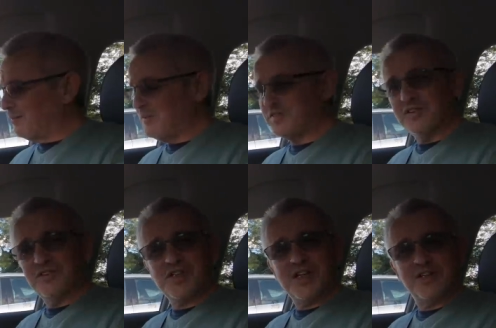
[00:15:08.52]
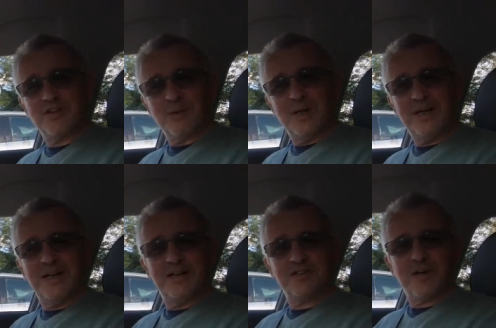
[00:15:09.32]
Mrs. G3
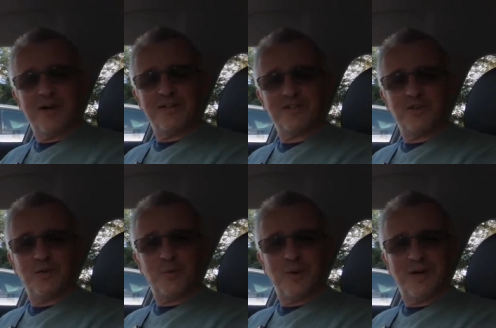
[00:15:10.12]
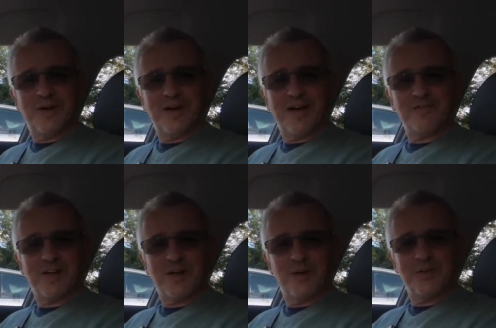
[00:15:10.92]
is going to uh, have a
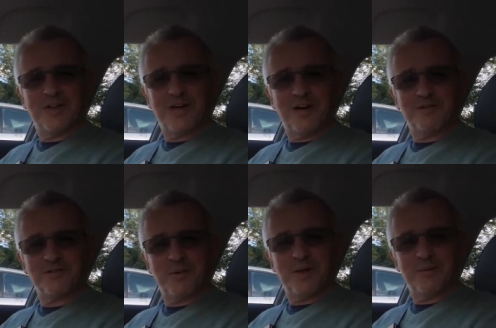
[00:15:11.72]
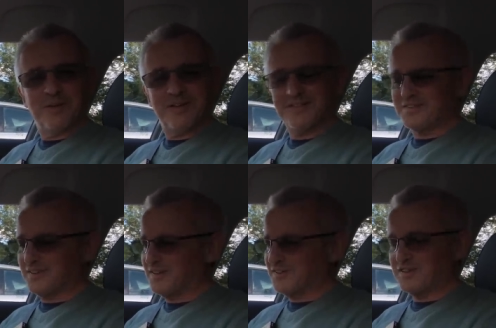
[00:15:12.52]
go on the car as well and,
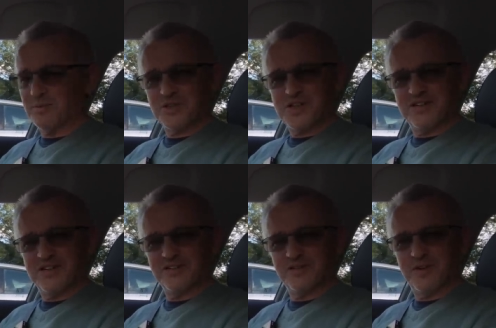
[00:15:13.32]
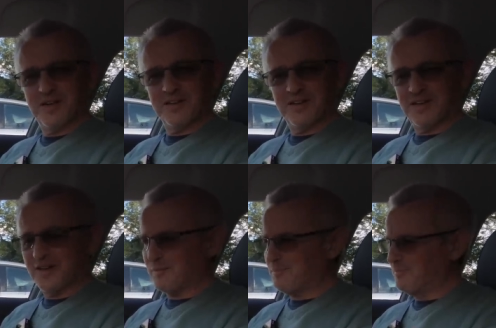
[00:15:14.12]
uh, and see what she thinks of it. Um,